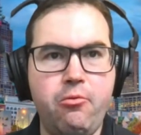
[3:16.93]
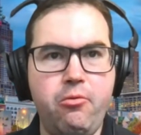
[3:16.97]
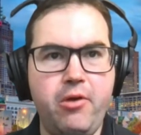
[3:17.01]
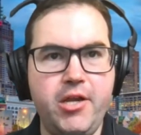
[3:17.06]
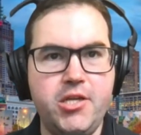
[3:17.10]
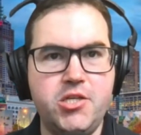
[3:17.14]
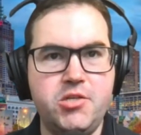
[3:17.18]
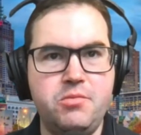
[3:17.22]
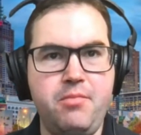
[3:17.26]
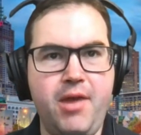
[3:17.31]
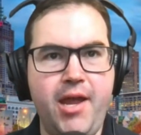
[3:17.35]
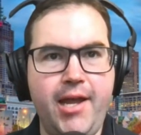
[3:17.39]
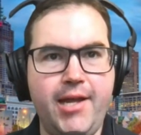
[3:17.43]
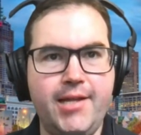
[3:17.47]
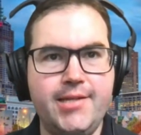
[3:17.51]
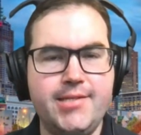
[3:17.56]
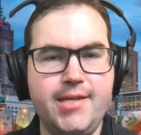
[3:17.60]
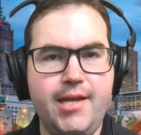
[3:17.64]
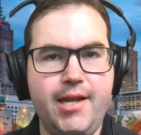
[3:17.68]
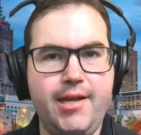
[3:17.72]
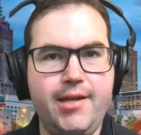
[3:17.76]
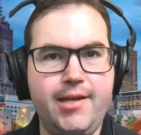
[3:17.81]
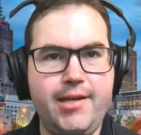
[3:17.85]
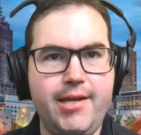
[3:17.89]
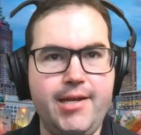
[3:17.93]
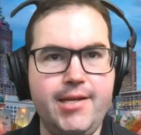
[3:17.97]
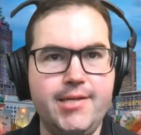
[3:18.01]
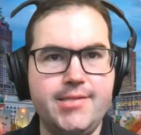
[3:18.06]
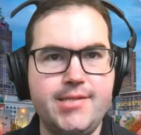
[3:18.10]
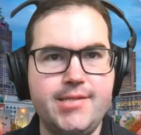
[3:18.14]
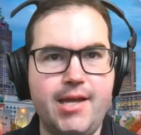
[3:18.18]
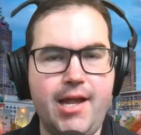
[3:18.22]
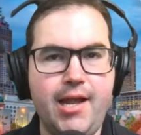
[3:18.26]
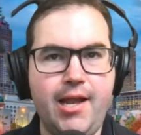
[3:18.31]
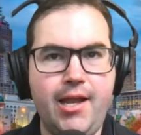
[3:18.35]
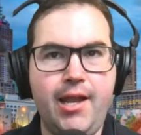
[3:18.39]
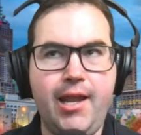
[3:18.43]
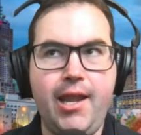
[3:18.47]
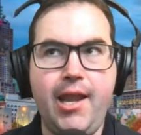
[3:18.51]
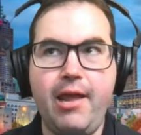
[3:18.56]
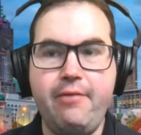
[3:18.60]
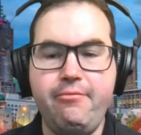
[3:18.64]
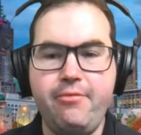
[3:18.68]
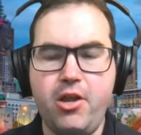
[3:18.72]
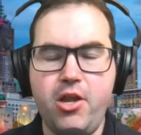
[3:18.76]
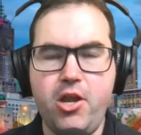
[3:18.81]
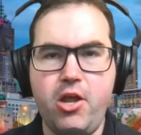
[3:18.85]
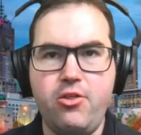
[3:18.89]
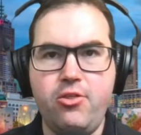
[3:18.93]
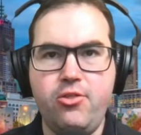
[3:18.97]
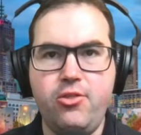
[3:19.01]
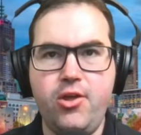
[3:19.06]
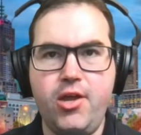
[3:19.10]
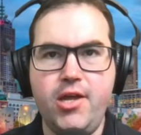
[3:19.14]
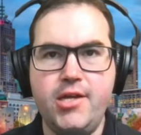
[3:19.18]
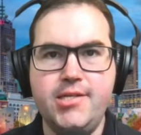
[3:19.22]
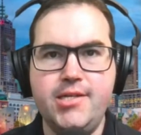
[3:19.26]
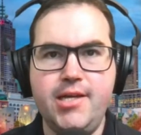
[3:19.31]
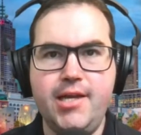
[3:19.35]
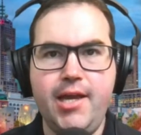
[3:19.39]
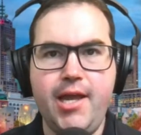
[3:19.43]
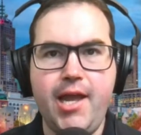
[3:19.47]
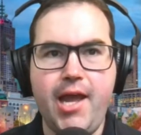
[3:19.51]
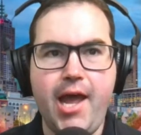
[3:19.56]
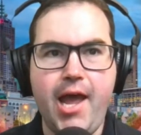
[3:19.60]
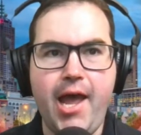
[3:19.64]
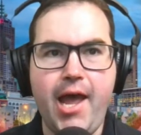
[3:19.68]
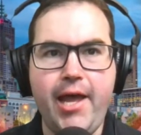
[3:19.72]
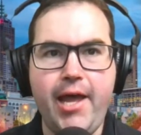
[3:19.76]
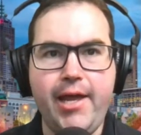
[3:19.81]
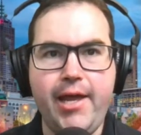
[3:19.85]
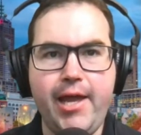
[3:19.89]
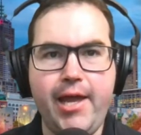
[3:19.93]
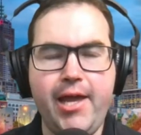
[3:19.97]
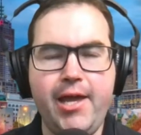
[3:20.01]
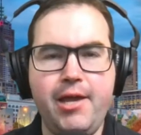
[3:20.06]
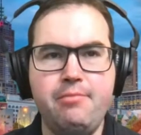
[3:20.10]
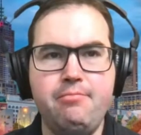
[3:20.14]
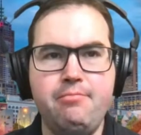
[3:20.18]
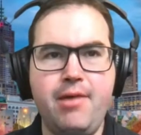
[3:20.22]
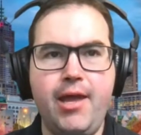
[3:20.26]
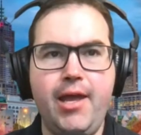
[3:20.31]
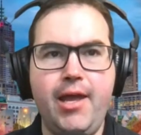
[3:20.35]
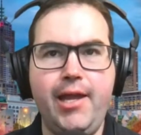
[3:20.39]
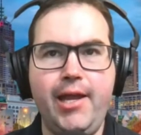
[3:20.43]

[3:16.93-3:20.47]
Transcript: which means it is 11:30 a.m.